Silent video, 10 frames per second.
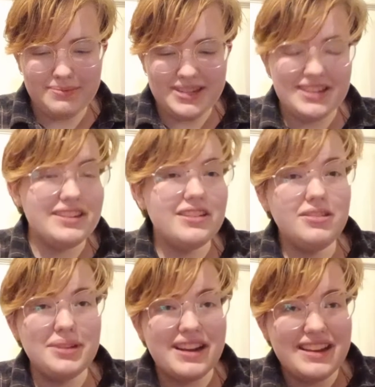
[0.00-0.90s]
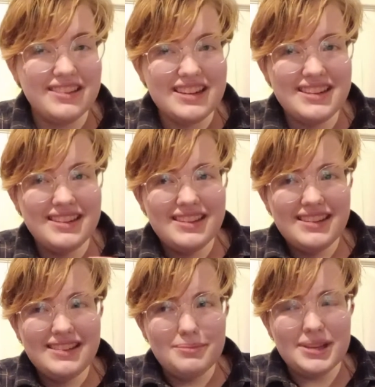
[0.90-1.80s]
material when I hear it,
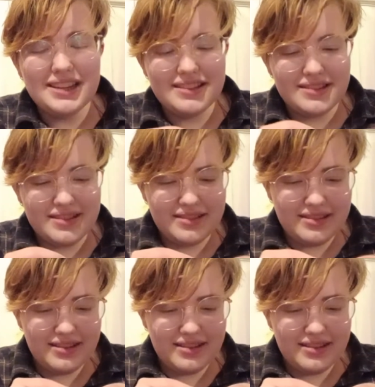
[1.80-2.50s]
because